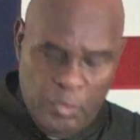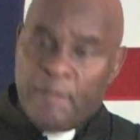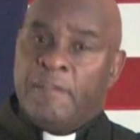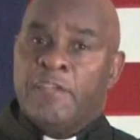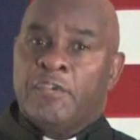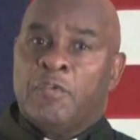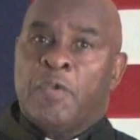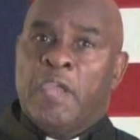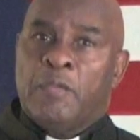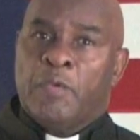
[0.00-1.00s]
who have
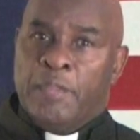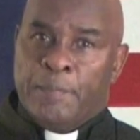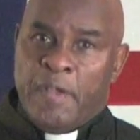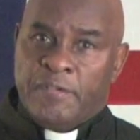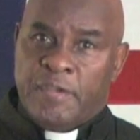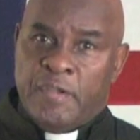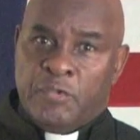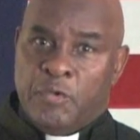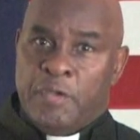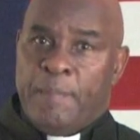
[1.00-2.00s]
disagreed with the
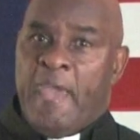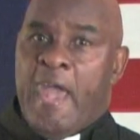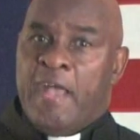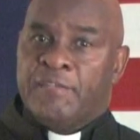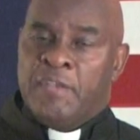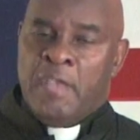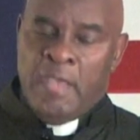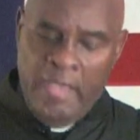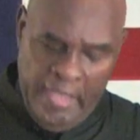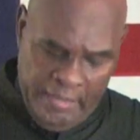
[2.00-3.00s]
president during the past
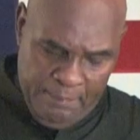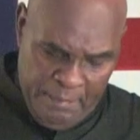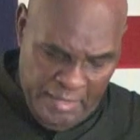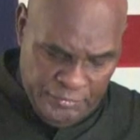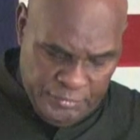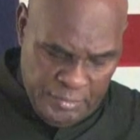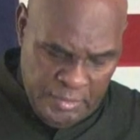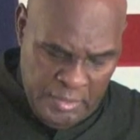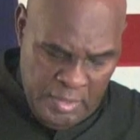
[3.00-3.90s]
8 months,